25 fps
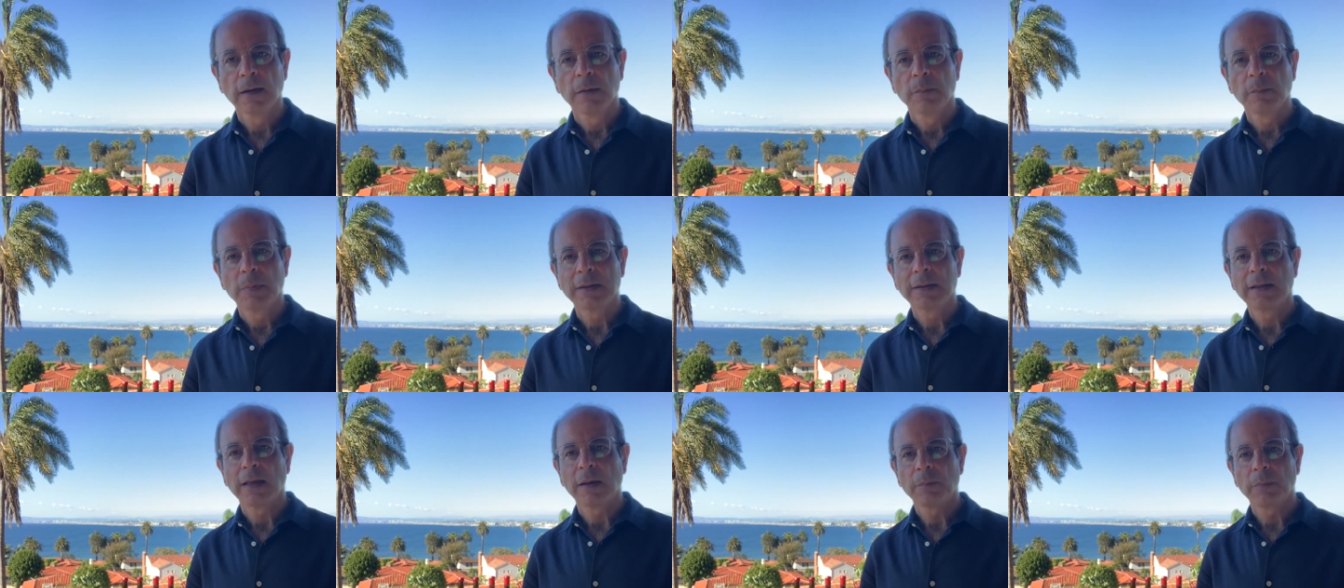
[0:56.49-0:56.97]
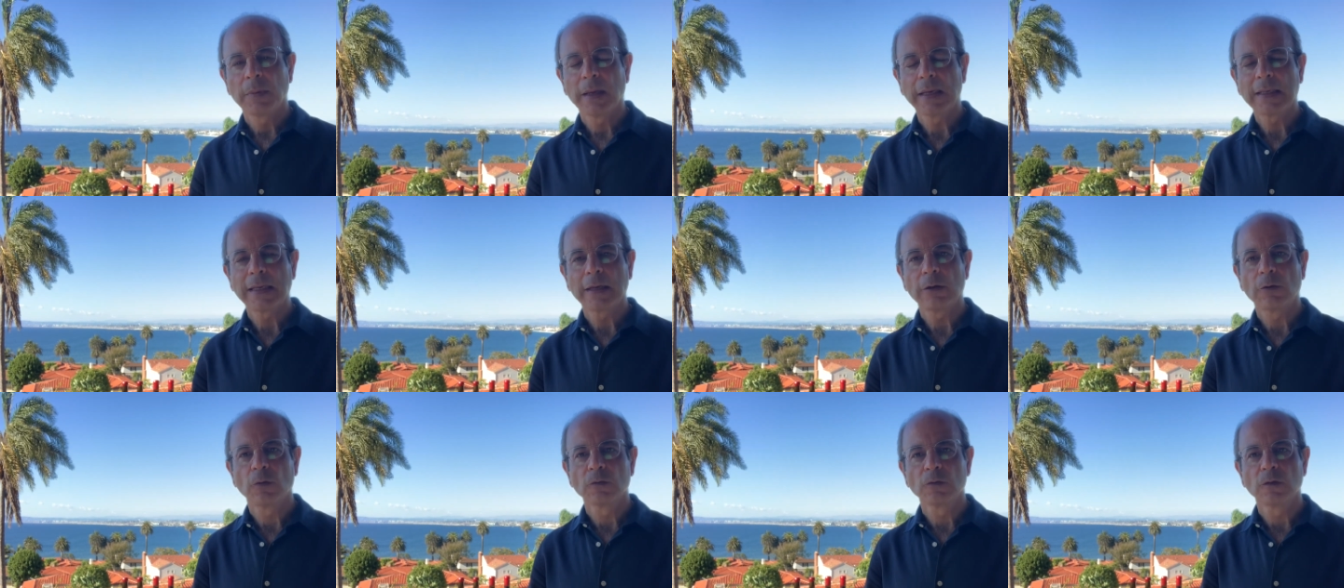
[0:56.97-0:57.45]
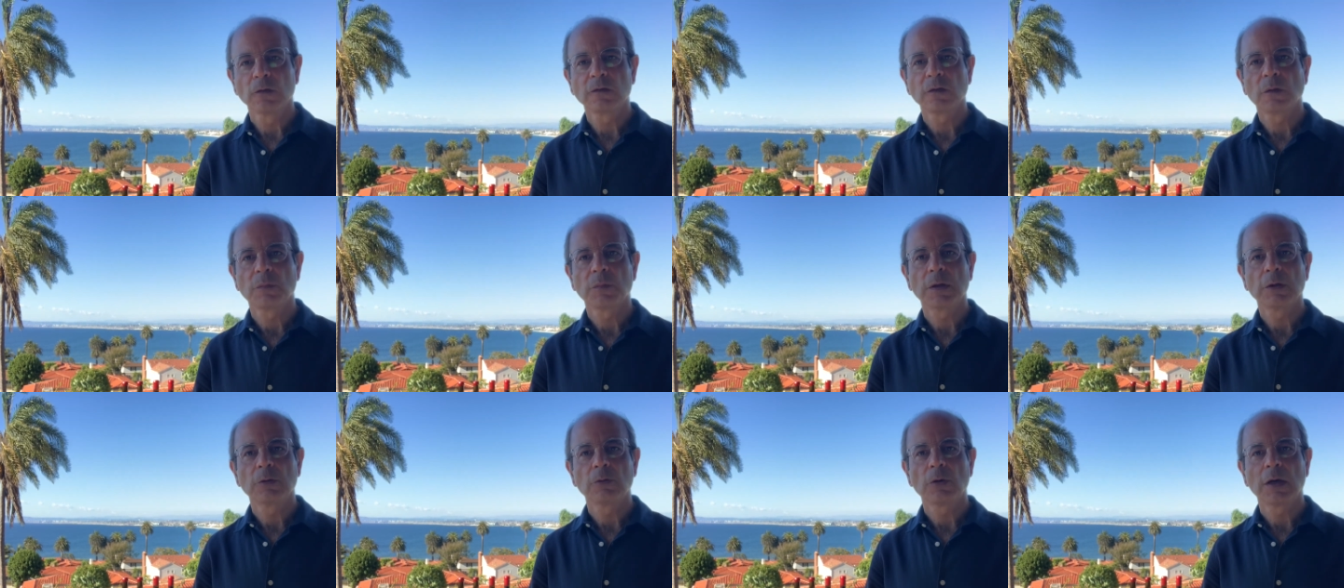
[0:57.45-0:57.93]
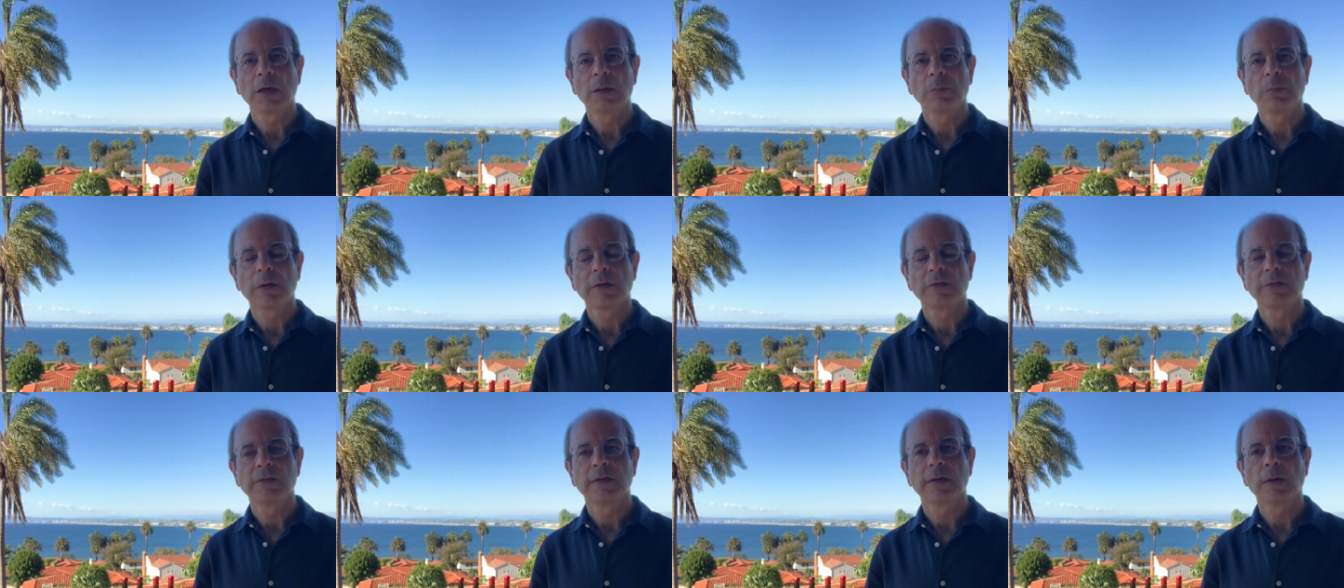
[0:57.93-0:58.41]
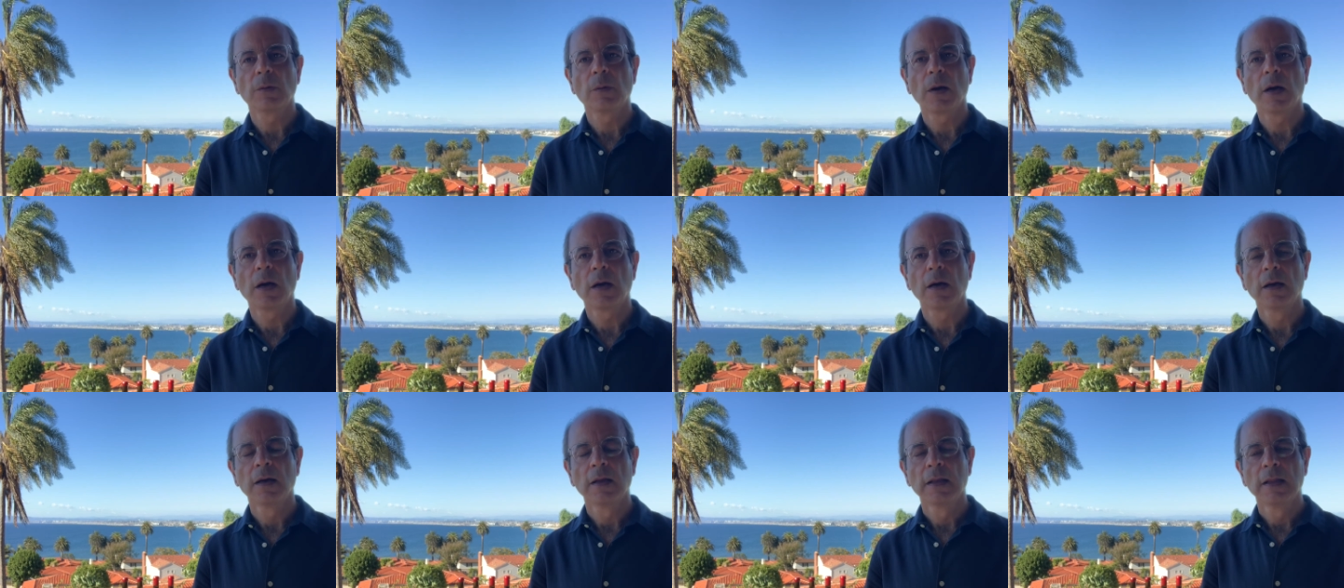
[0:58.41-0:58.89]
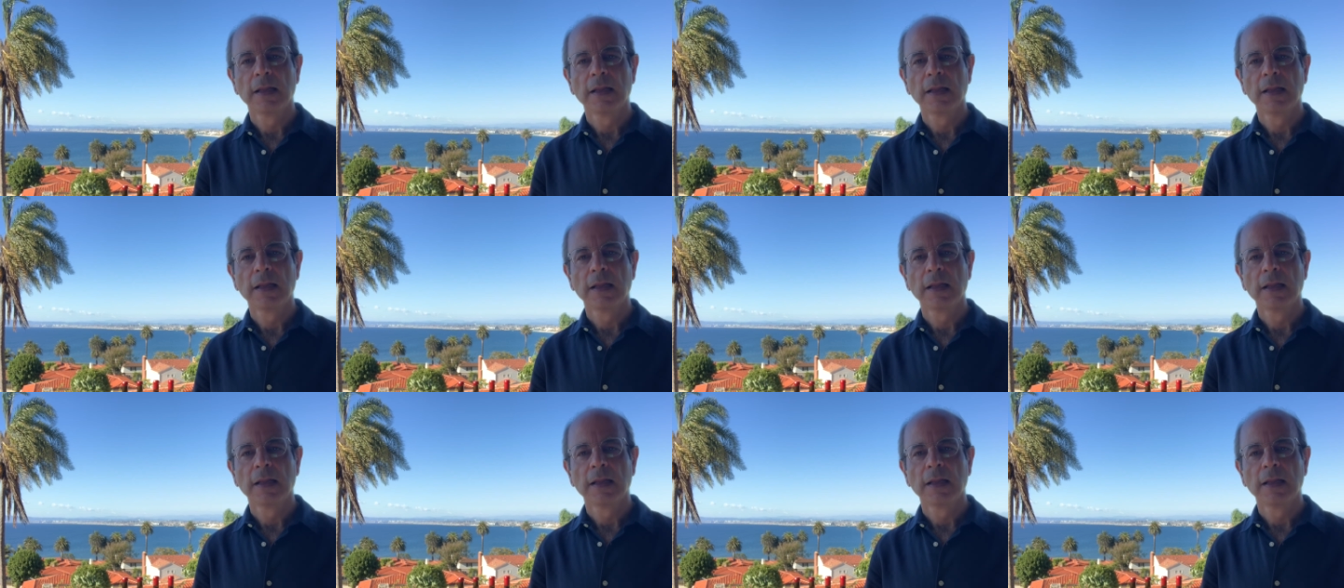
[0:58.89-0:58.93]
but they're making also some incredible syrah,